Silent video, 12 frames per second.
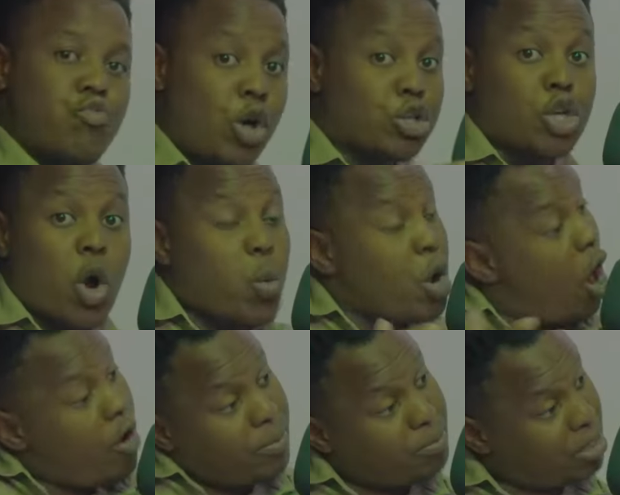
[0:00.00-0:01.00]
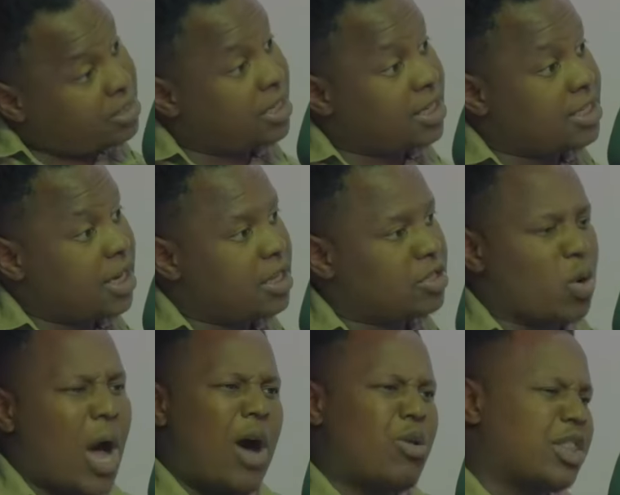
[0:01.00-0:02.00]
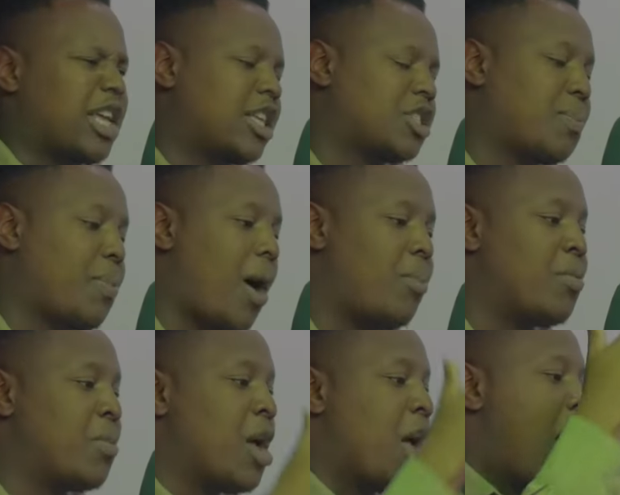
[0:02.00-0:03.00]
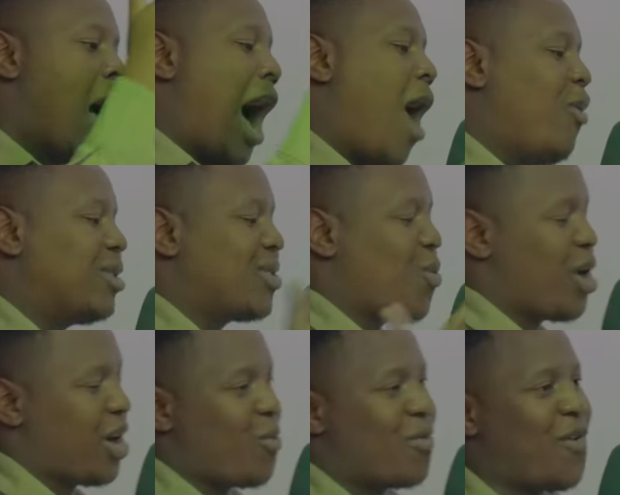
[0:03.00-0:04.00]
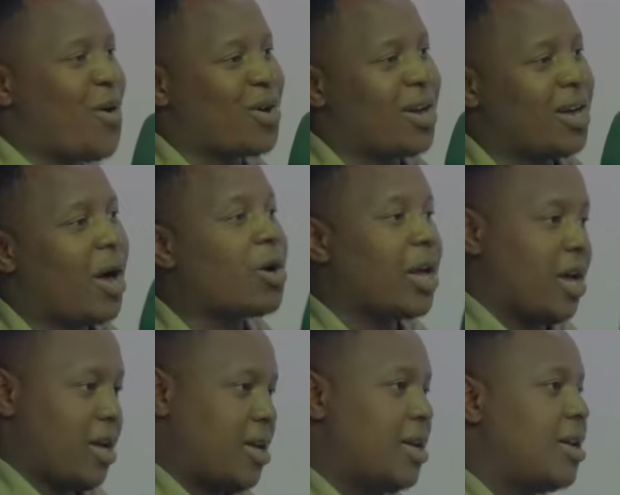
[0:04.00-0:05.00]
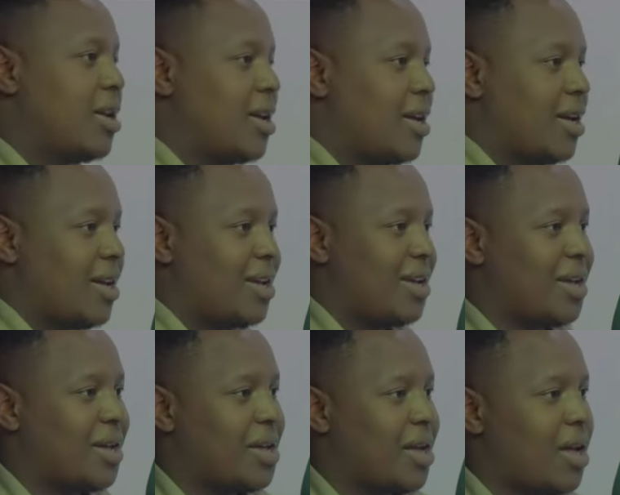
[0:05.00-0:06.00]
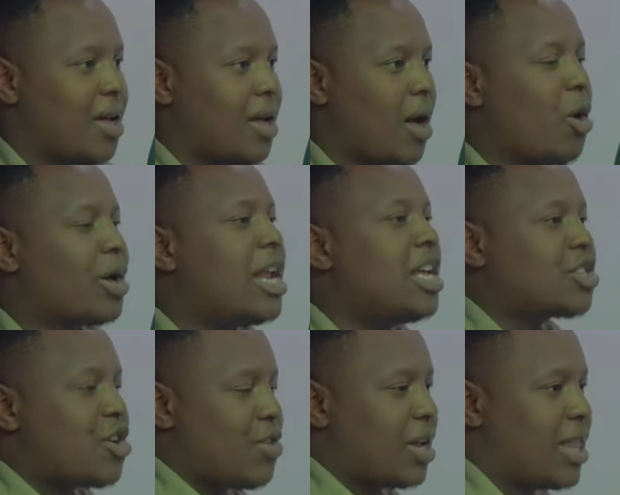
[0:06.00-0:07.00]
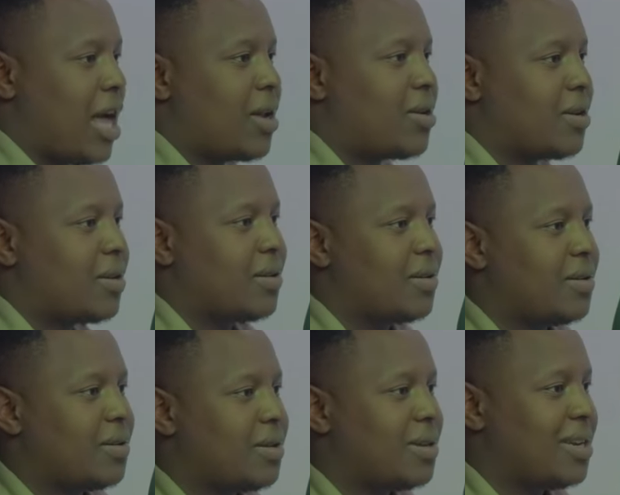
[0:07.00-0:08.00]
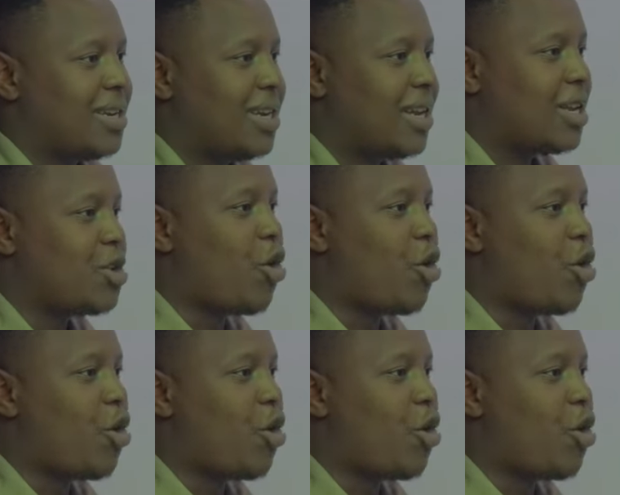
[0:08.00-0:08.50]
real talk, we are embracing each yeah. other. So I don't think there's a problem. How is it working but with correction, Vogue? Okay. I'm not amapiano DJ. Okay, let's correct that. I'm a DJ.